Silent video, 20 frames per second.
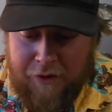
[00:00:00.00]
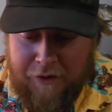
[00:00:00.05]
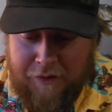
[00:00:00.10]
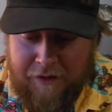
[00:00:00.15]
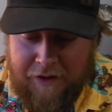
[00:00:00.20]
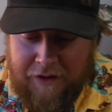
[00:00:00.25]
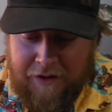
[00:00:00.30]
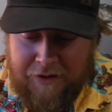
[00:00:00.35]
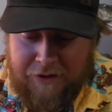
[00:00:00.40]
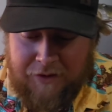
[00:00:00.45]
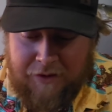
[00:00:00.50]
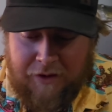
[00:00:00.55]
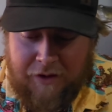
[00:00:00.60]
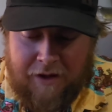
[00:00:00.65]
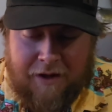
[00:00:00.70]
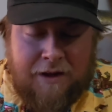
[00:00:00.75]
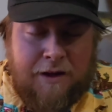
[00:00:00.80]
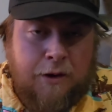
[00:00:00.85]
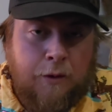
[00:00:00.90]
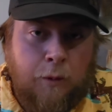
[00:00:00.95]
of these
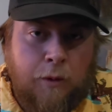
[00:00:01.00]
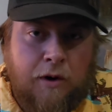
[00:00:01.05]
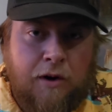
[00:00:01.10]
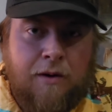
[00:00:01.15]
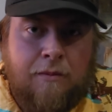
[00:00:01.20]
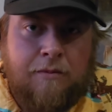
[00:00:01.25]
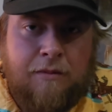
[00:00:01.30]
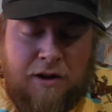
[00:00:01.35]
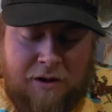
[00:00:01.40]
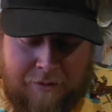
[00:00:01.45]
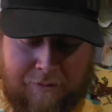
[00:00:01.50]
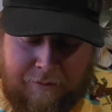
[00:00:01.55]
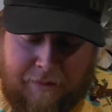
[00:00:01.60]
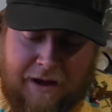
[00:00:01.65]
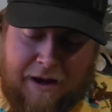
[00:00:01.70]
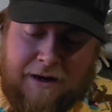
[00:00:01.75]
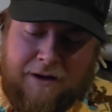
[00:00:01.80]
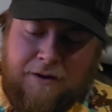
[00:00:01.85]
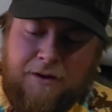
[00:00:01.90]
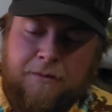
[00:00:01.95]
Hitworm
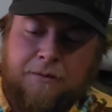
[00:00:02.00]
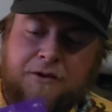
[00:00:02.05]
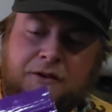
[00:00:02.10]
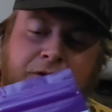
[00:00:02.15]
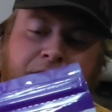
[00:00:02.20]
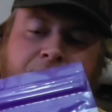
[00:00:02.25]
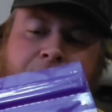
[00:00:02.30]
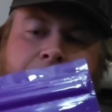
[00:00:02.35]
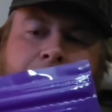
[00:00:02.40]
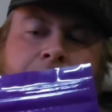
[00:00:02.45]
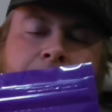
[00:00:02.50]
Magnums from